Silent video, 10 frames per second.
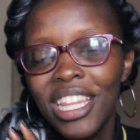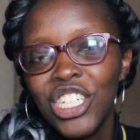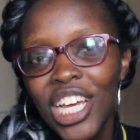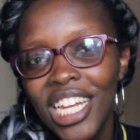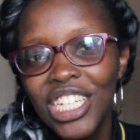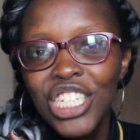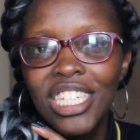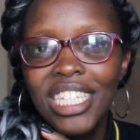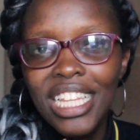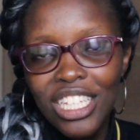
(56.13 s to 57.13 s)
the
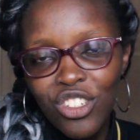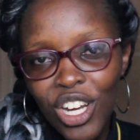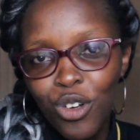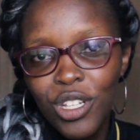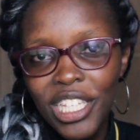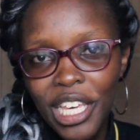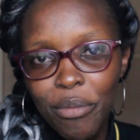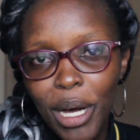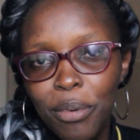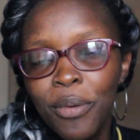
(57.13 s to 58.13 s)
challenges and the struggles came
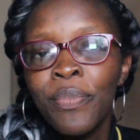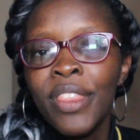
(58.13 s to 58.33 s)
up.